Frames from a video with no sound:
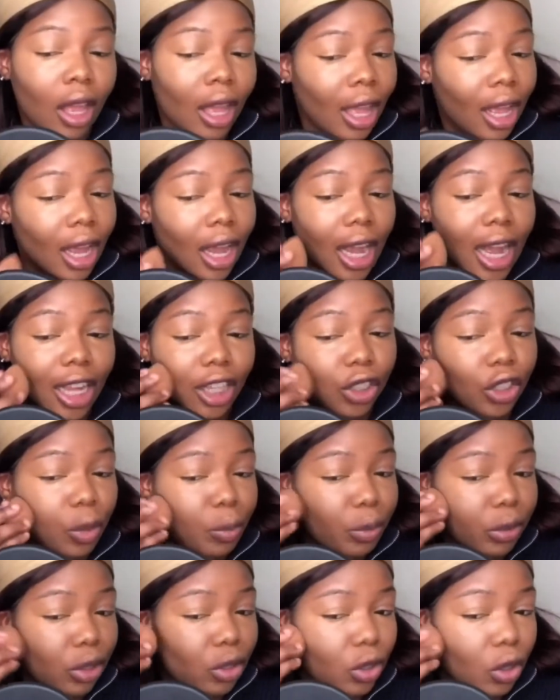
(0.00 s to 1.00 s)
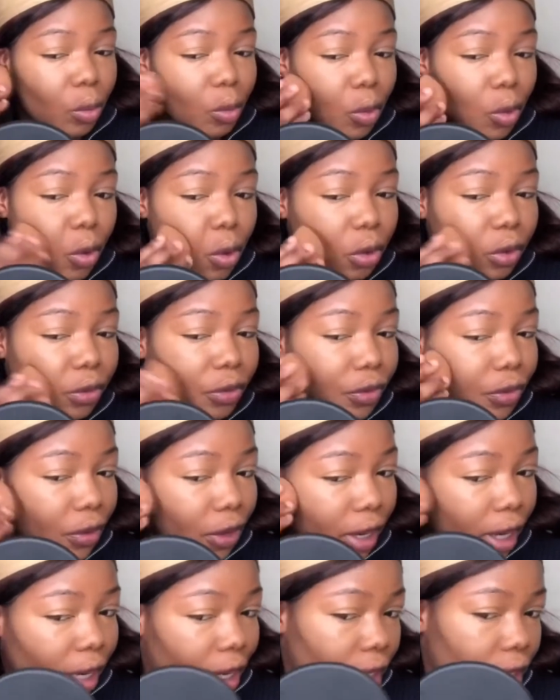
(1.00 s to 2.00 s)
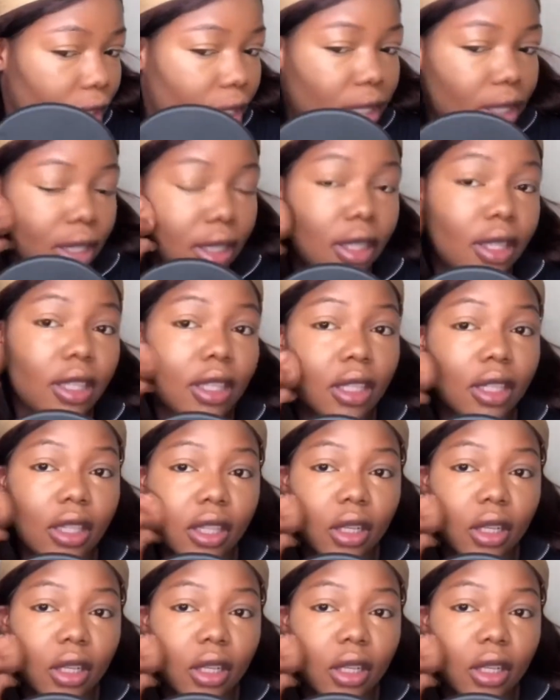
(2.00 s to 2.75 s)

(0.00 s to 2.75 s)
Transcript: catch up with some old friends,